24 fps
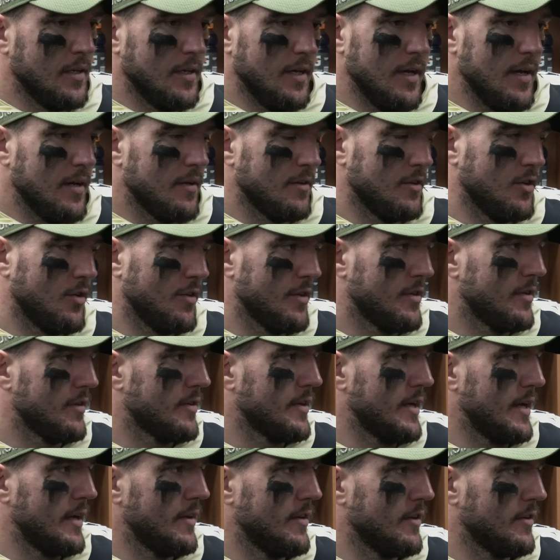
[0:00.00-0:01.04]
Yeah, you know, this is
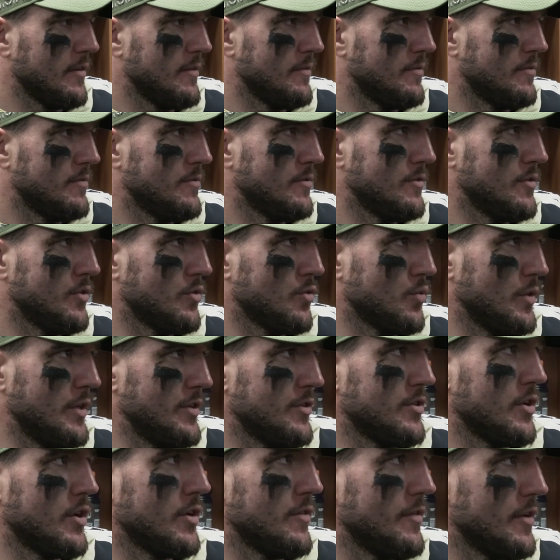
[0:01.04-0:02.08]
kind of the
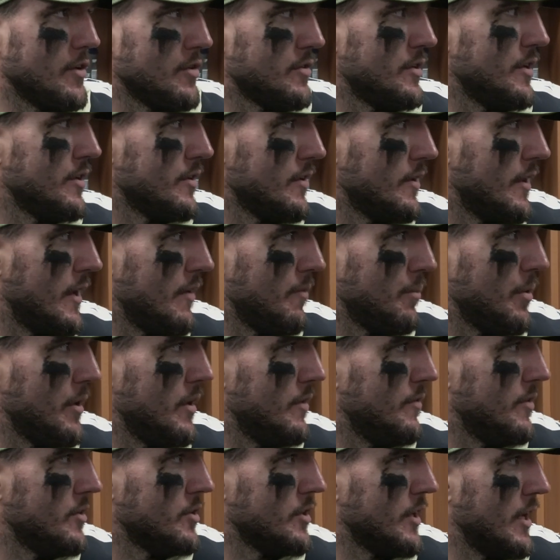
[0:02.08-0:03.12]
restart of their season. They haven't played
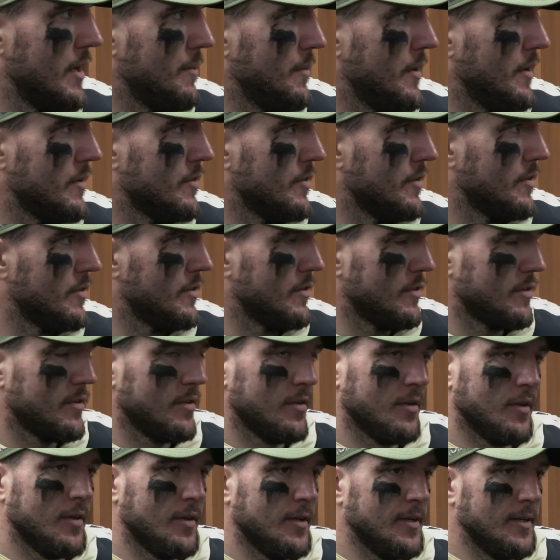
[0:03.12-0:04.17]
a division game yet, so this is
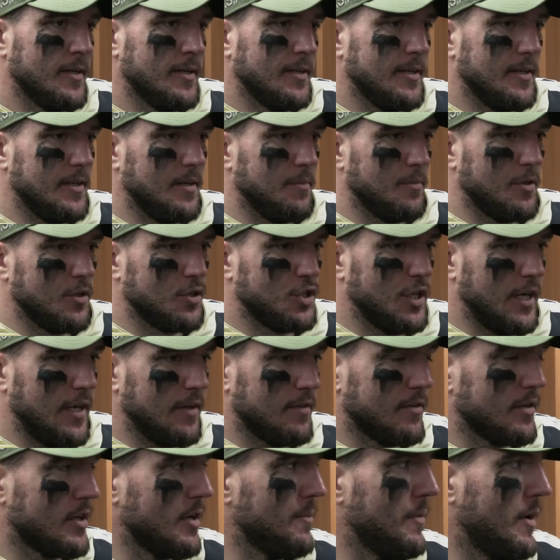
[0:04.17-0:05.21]
their
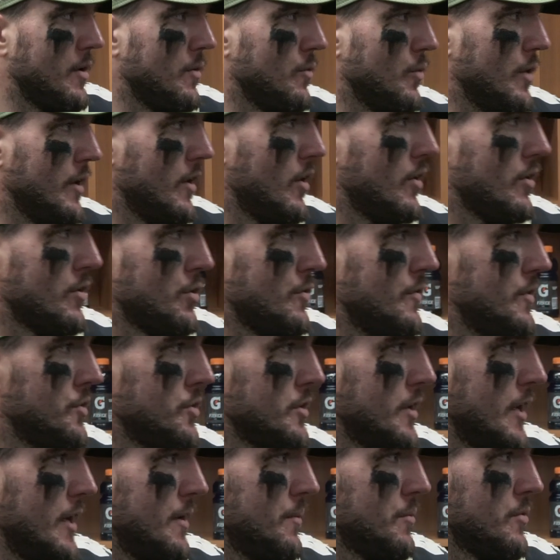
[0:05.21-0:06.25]
chance to come out and win all their
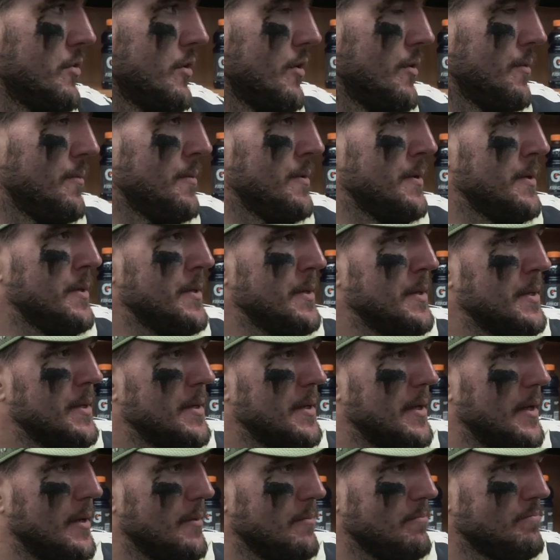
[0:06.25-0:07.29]
division games. So
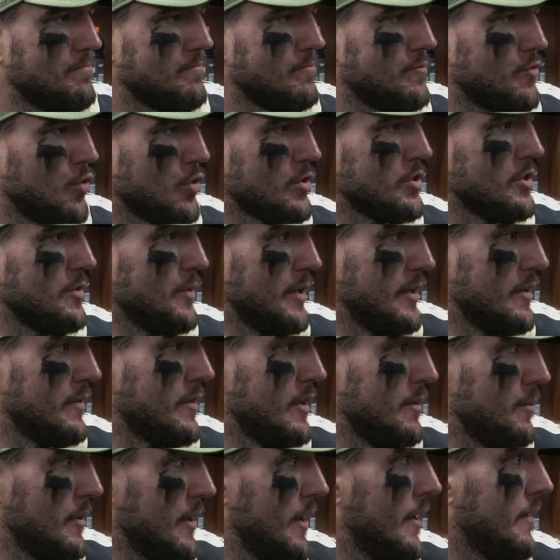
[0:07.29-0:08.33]
fortunately, we get to
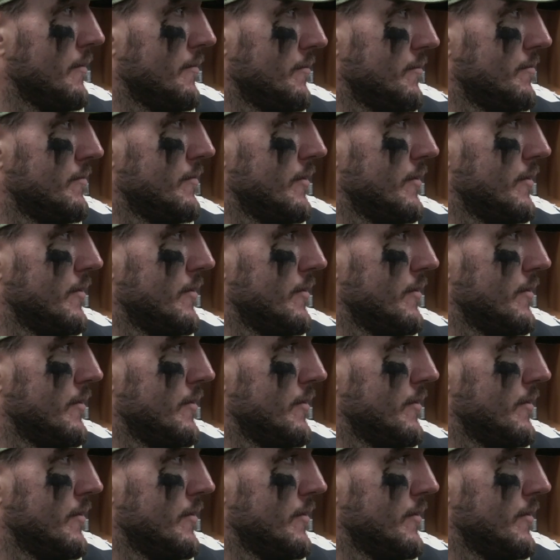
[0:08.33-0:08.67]
see them again